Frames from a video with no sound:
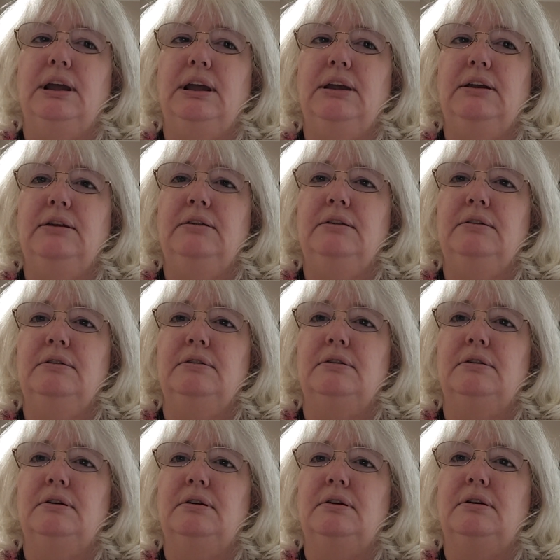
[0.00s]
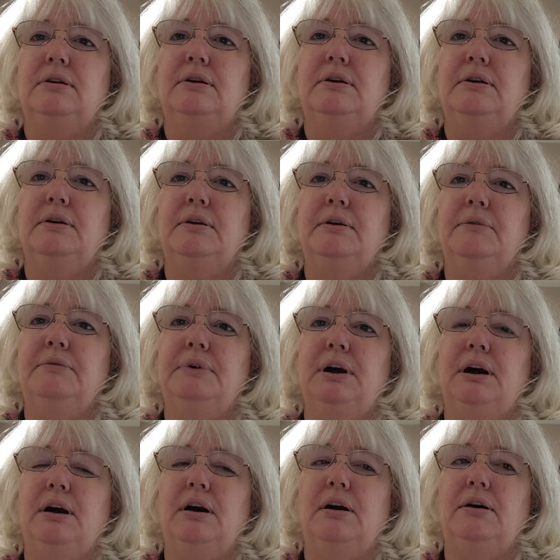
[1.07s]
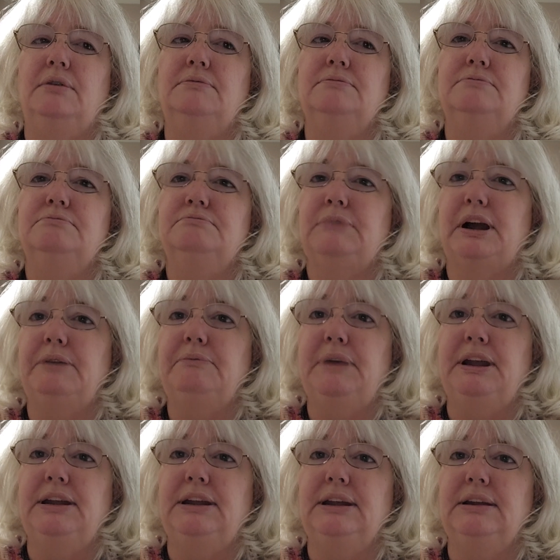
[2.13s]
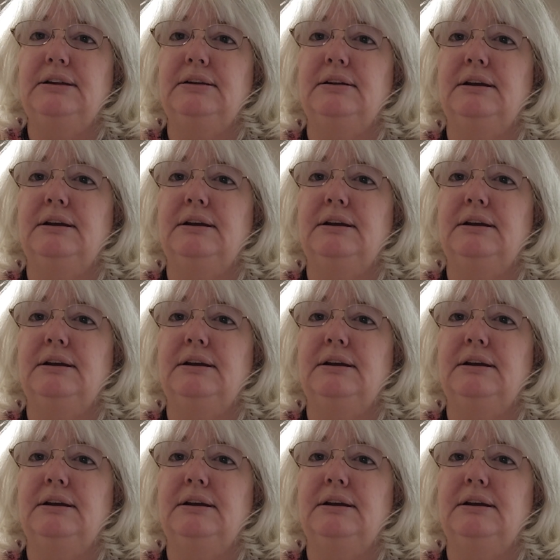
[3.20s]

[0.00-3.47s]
in my making.